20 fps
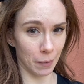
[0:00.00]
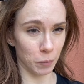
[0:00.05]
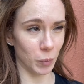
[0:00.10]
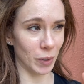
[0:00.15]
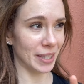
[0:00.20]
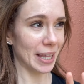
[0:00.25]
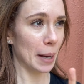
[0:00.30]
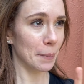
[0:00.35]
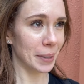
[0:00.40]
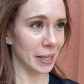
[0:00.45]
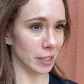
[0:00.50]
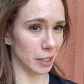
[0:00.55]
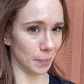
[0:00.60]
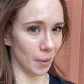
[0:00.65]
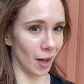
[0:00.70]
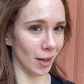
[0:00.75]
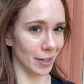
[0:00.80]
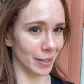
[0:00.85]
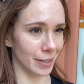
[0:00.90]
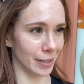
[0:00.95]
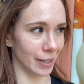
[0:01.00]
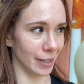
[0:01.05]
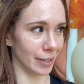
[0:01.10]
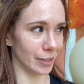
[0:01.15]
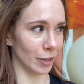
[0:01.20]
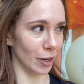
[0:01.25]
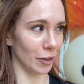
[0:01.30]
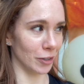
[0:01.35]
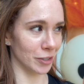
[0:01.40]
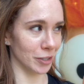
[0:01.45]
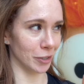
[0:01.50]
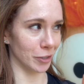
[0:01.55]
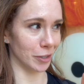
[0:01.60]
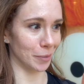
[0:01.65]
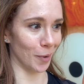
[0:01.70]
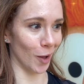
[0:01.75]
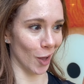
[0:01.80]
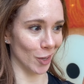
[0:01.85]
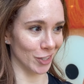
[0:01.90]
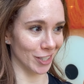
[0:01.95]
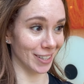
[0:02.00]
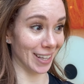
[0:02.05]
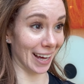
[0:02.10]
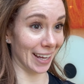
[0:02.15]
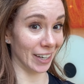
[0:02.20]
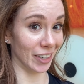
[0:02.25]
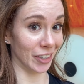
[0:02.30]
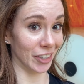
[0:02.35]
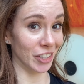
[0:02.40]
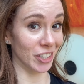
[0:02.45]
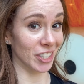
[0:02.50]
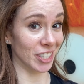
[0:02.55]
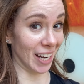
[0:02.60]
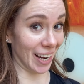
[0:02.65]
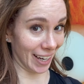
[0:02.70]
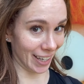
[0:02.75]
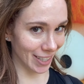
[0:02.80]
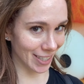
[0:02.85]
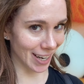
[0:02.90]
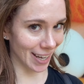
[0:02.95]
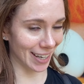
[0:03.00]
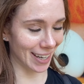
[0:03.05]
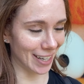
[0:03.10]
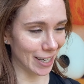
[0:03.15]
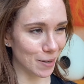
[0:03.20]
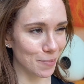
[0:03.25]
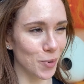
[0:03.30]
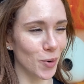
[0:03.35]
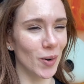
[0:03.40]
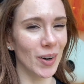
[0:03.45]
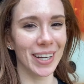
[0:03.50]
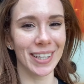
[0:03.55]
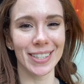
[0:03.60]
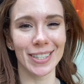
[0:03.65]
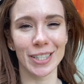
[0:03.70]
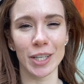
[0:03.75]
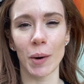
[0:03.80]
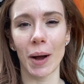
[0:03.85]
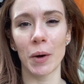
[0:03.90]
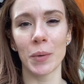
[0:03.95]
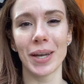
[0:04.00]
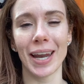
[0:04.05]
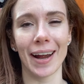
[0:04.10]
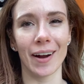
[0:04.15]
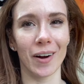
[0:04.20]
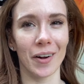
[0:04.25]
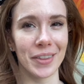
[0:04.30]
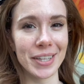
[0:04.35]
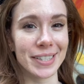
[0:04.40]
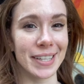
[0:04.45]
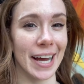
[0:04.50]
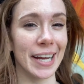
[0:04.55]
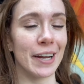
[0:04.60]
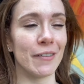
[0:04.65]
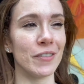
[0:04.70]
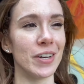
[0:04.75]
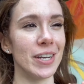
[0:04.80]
With that being the policy, it's also the policy that it could change at any point. So I would err on the side of